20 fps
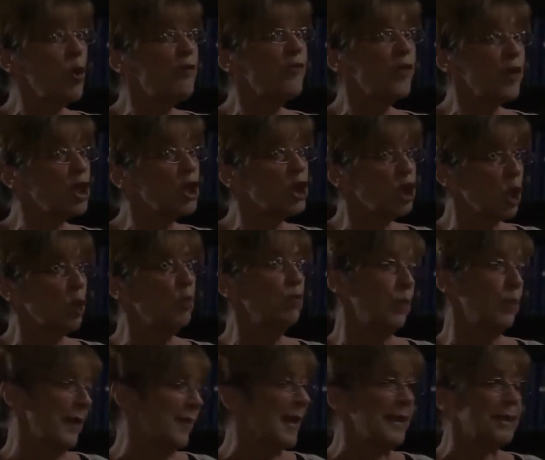over and
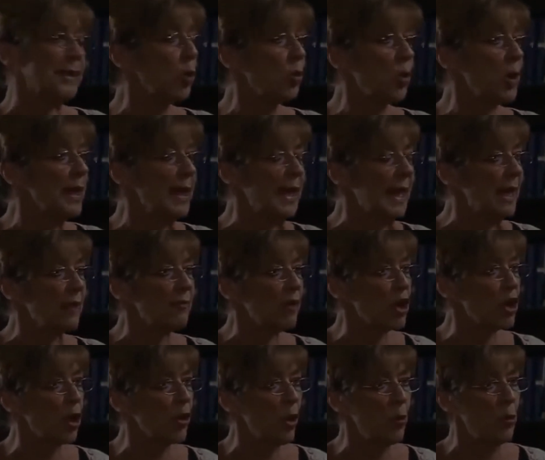done with. I don't want to hear
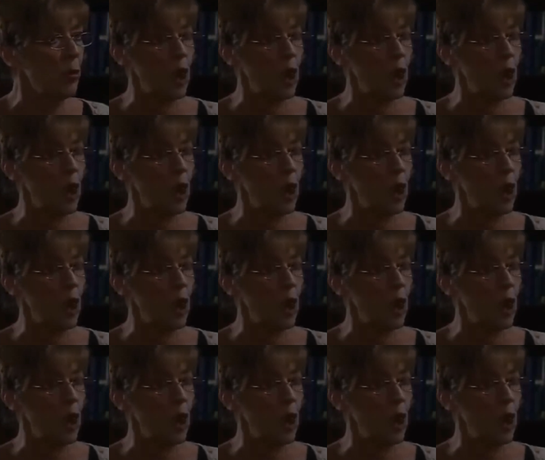another